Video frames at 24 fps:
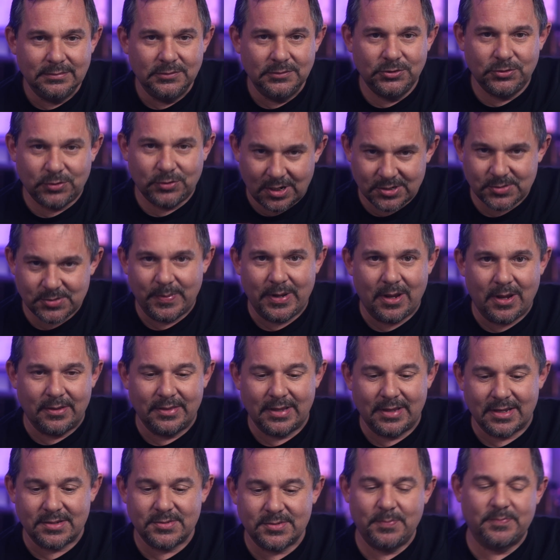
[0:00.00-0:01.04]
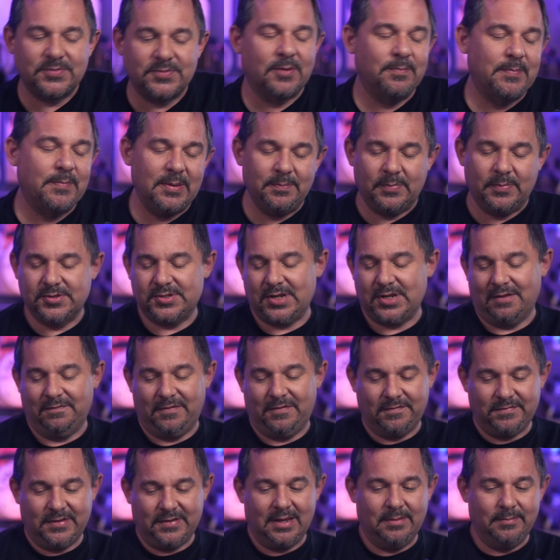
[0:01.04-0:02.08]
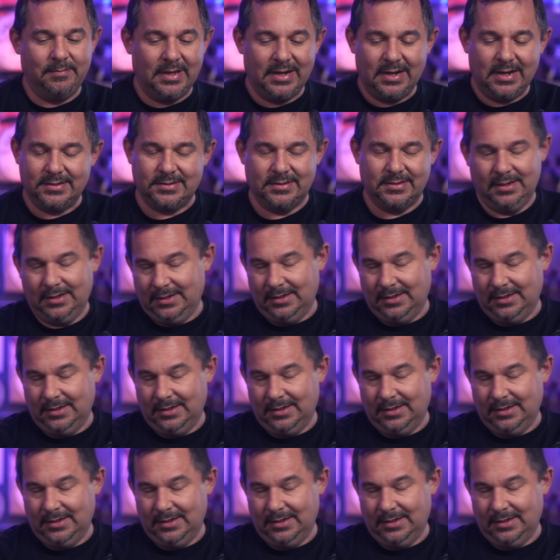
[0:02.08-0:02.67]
Trust me on this. Some people say 15 minutes.